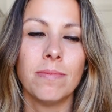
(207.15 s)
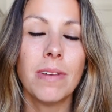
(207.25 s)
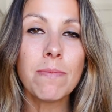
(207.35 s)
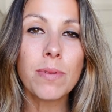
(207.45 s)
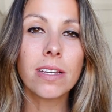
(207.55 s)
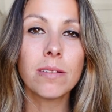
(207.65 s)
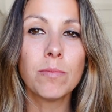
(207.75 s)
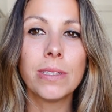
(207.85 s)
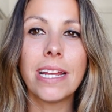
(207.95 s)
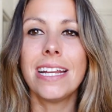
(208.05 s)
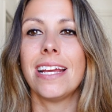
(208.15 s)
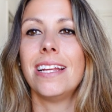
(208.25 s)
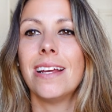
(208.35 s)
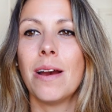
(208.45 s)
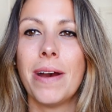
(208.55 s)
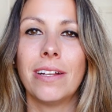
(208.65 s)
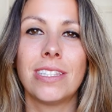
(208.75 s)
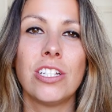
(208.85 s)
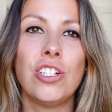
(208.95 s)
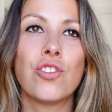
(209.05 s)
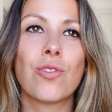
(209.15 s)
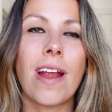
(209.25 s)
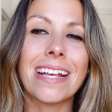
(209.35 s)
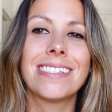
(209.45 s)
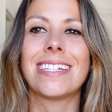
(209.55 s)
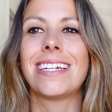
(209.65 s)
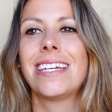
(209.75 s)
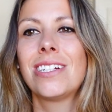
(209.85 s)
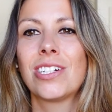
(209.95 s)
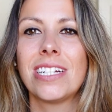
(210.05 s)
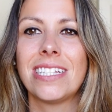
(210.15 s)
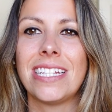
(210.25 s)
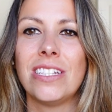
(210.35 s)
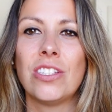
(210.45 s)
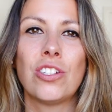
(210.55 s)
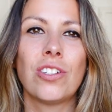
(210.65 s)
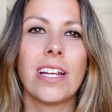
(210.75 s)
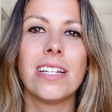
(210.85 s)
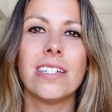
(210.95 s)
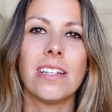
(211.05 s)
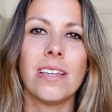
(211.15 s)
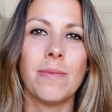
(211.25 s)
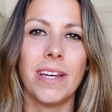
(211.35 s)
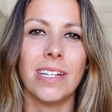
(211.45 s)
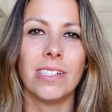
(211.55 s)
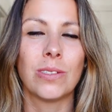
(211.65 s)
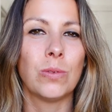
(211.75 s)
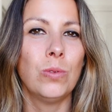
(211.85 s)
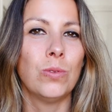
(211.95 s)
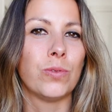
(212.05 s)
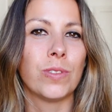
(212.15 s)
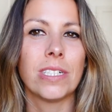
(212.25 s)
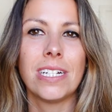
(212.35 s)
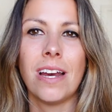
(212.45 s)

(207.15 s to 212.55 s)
might be complaining about the drastic increase in strange emails, oof,